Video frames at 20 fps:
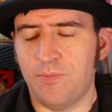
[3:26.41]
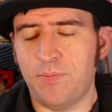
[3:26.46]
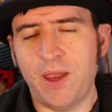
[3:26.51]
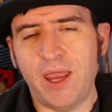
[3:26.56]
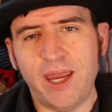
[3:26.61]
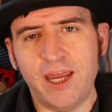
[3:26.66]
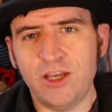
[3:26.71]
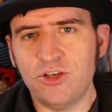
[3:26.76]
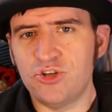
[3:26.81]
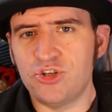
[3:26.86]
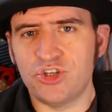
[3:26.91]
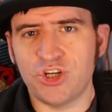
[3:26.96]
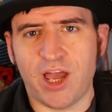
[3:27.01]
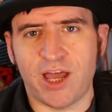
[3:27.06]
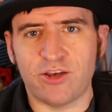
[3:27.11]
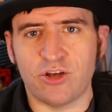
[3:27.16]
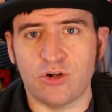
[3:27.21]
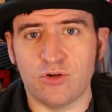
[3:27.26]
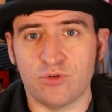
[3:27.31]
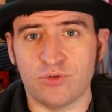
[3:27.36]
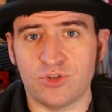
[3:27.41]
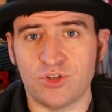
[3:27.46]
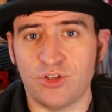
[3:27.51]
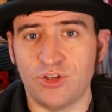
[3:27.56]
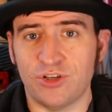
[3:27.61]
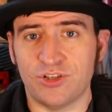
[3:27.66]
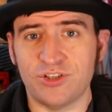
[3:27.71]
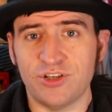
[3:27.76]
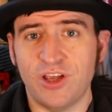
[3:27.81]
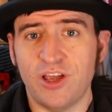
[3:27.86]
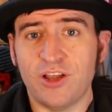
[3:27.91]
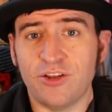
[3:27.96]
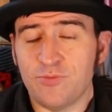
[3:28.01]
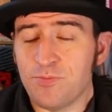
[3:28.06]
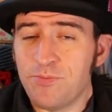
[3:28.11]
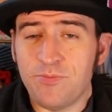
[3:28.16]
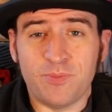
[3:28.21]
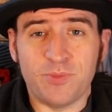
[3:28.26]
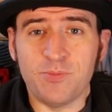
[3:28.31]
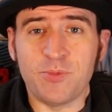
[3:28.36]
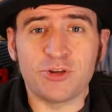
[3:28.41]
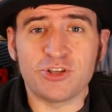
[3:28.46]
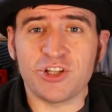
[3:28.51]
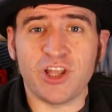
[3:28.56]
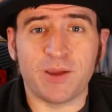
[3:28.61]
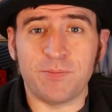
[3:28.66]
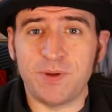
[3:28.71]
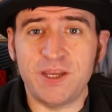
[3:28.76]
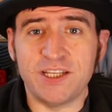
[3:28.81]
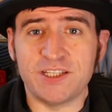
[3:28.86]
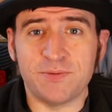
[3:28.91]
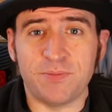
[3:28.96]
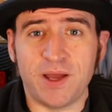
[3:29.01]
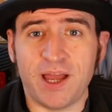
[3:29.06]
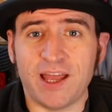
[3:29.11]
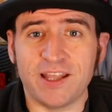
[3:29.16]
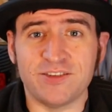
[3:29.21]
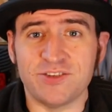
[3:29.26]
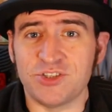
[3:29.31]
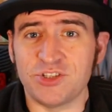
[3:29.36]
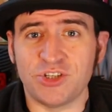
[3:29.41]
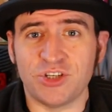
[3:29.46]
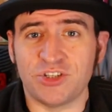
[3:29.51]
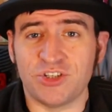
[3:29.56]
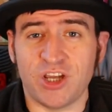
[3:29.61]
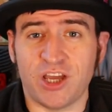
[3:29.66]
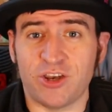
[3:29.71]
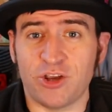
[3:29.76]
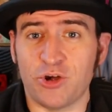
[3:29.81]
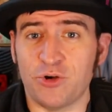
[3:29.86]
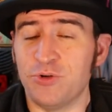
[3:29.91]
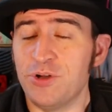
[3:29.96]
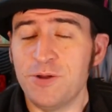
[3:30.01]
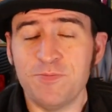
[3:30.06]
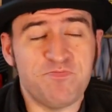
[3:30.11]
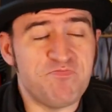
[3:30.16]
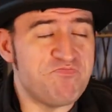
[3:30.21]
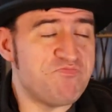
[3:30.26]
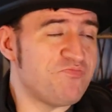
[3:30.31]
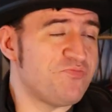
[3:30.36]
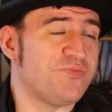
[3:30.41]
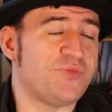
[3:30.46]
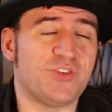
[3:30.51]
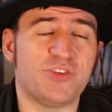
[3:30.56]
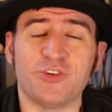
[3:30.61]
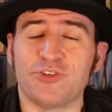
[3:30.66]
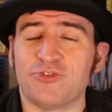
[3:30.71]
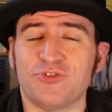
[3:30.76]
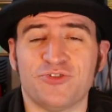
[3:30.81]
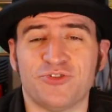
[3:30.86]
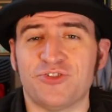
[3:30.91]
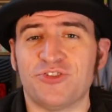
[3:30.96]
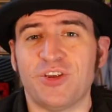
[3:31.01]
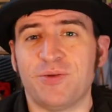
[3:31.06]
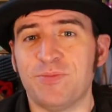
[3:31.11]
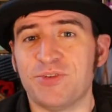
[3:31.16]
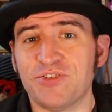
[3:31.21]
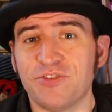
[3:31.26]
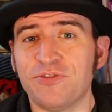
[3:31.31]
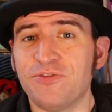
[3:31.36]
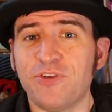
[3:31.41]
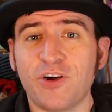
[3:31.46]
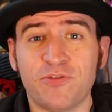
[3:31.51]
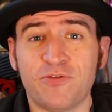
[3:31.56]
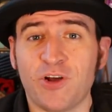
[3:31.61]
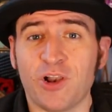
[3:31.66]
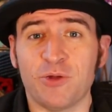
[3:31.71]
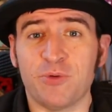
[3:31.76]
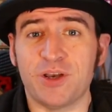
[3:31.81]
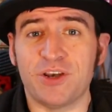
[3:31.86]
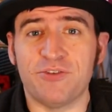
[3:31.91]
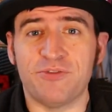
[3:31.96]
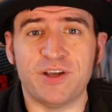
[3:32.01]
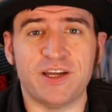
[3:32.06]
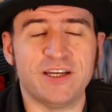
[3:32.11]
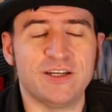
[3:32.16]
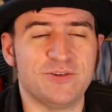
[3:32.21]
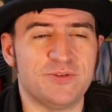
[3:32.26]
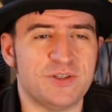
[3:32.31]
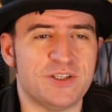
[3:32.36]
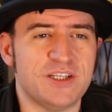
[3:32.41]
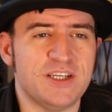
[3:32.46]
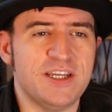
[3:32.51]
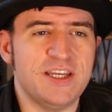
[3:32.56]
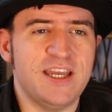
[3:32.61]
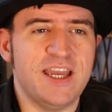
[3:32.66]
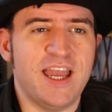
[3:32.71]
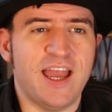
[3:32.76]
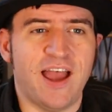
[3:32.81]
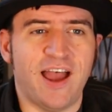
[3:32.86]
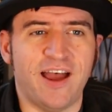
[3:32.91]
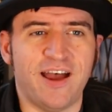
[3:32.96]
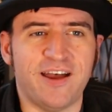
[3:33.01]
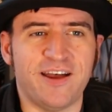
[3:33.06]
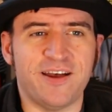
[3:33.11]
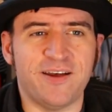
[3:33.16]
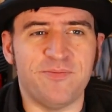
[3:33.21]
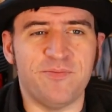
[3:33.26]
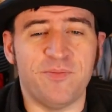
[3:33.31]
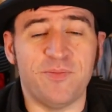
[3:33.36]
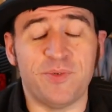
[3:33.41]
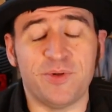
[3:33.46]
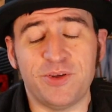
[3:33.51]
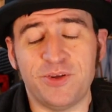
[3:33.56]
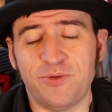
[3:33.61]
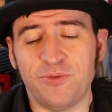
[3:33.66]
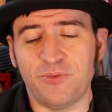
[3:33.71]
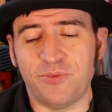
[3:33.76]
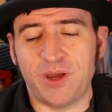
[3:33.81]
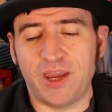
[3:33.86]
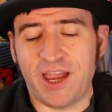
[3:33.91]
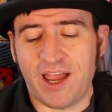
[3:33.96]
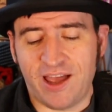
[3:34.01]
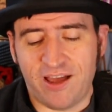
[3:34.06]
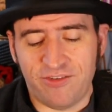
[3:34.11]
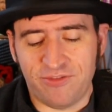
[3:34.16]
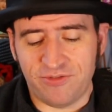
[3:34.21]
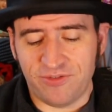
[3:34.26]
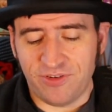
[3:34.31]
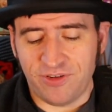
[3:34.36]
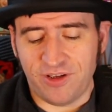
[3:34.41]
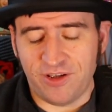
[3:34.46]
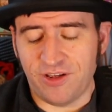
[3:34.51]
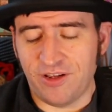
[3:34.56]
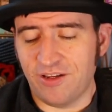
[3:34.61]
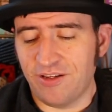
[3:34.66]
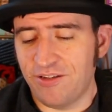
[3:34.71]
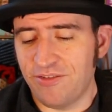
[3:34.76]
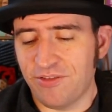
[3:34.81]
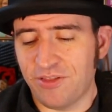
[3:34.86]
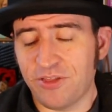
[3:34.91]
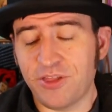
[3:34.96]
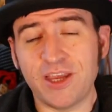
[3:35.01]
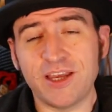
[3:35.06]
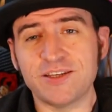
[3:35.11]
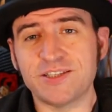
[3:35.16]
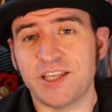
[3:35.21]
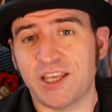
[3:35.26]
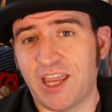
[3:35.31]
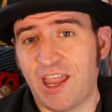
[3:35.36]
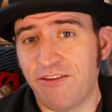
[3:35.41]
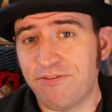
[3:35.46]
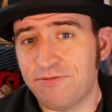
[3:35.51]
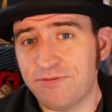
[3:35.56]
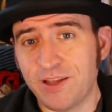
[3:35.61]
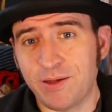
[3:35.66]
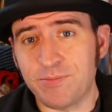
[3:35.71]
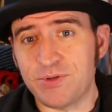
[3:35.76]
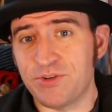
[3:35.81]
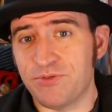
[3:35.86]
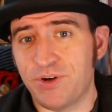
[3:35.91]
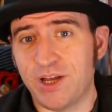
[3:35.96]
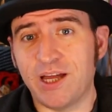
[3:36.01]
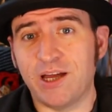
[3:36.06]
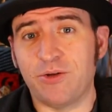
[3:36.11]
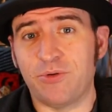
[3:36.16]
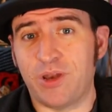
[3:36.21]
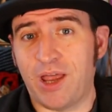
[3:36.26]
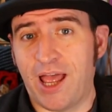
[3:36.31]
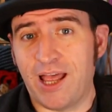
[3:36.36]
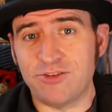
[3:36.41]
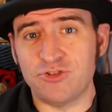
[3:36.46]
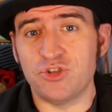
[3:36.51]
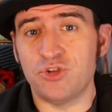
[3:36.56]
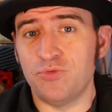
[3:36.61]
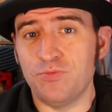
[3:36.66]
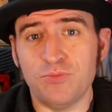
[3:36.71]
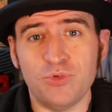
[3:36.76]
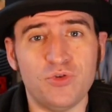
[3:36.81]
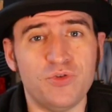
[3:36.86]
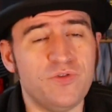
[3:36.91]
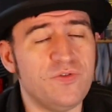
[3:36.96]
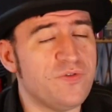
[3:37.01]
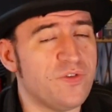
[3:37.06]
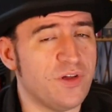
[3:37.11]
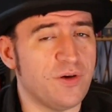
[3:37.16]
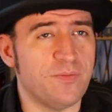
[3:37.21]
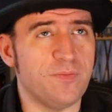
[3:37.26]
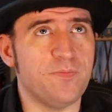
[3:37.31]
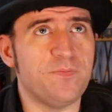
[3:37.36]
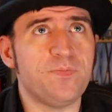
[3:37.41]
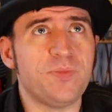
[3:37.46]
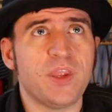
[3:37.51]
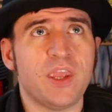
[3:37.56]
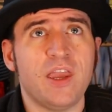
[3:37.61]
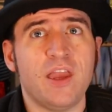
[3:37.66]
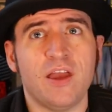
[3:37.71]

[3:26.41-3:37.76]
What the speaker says: page shadows that, much like Peter Pan's shadow, doesn't seem to follow it around. We have things that get flipped around as you move them,